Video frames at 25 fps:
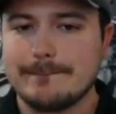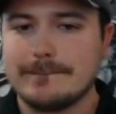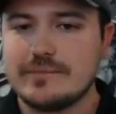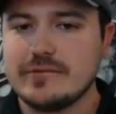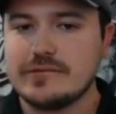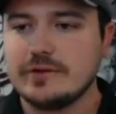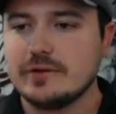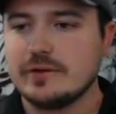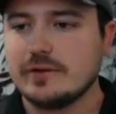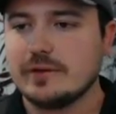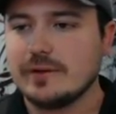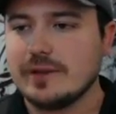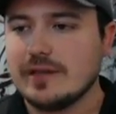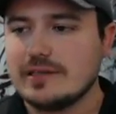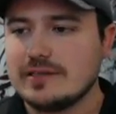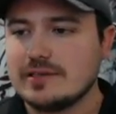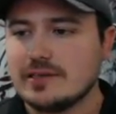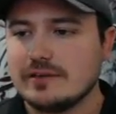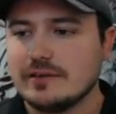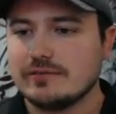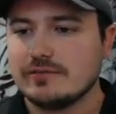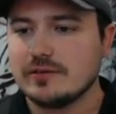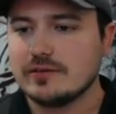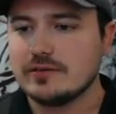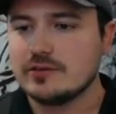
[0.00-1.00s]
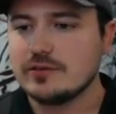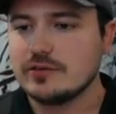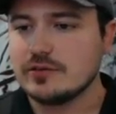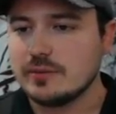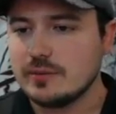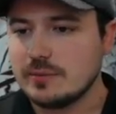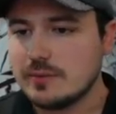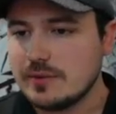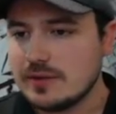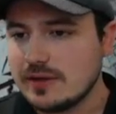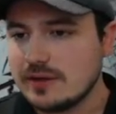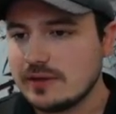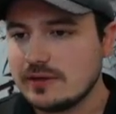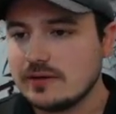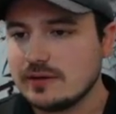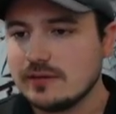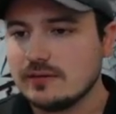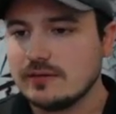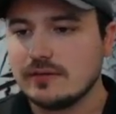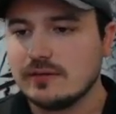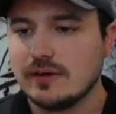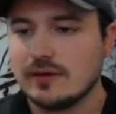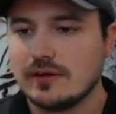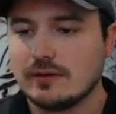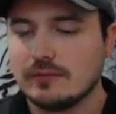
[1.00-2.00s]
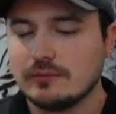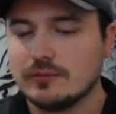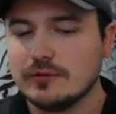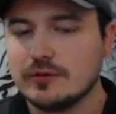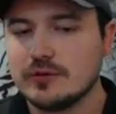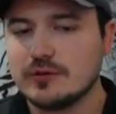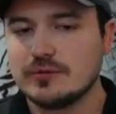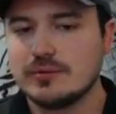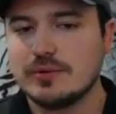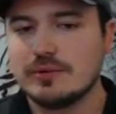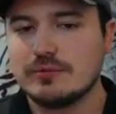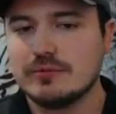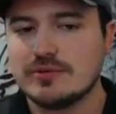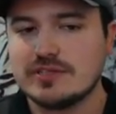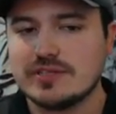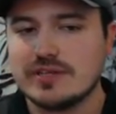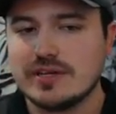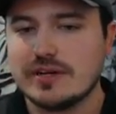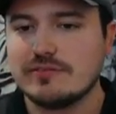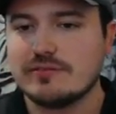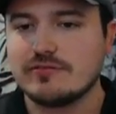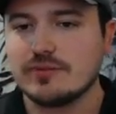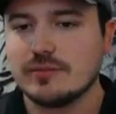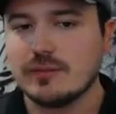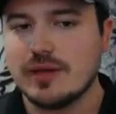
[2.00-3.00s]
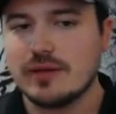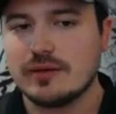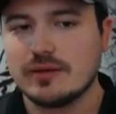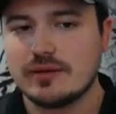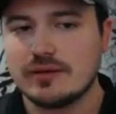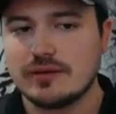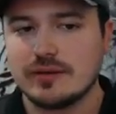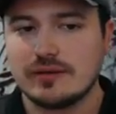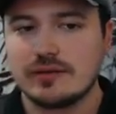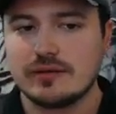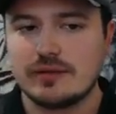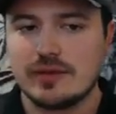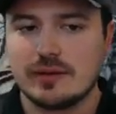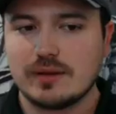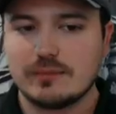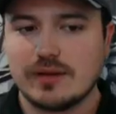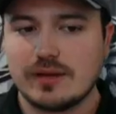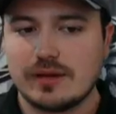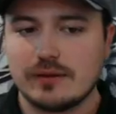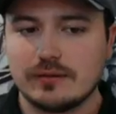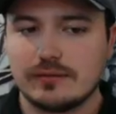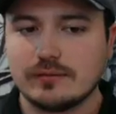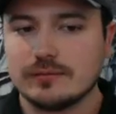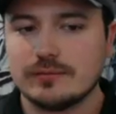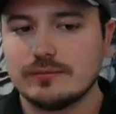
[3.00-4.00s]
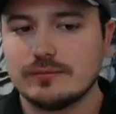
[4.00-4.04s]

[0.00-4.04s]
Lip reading: And all that stuff can usually be received from that panel.